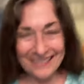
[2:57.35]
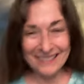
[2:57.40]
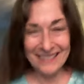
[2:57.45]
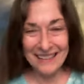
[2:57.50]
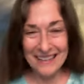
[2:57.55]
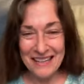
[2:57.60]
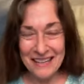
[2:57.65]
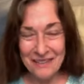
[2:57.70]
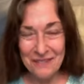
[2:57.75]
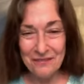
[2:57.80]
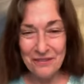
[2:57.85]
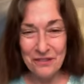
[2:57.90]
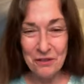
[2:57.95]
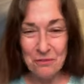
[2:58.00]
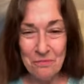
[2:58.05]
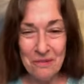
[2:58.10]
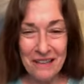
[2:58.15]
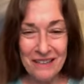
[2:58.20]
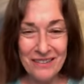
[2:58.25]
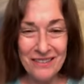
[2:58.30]
Thank you for
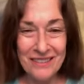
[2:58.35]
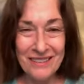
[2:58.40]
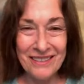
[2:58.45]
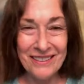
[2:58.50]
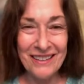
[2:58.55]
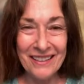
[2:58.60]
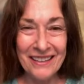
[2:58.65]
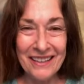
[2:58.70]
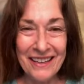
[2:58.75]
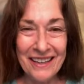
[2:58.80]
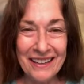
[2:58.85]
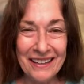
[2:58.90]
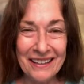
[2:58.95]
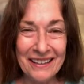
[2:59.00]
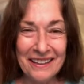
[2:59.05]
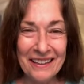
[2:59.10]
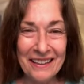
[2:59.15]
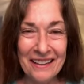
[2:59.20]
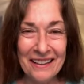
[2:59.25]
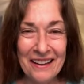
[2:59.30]
your patience on that.